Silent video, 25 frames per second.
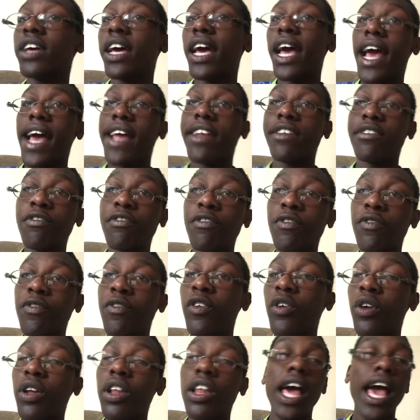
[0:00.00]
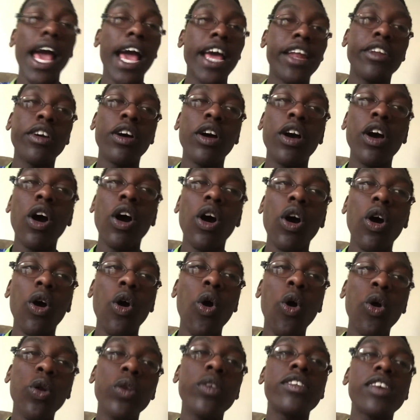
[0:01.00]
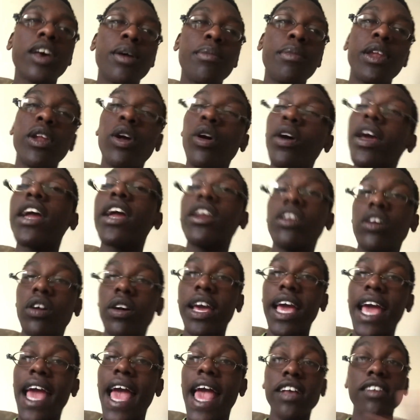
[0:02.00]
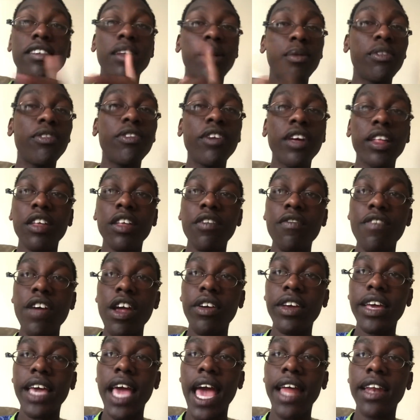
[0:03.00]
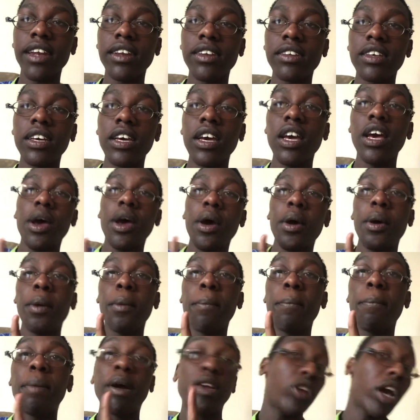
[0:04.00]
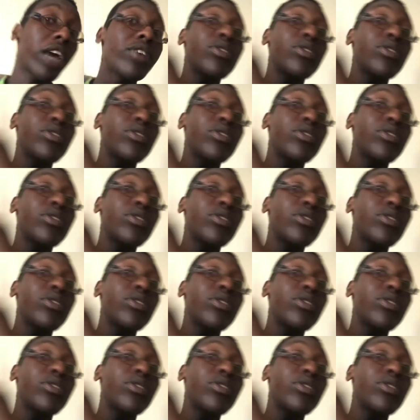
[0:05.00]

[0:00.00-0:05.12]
and full and wholesome and Okeea Dokeea except for the very end. But you had to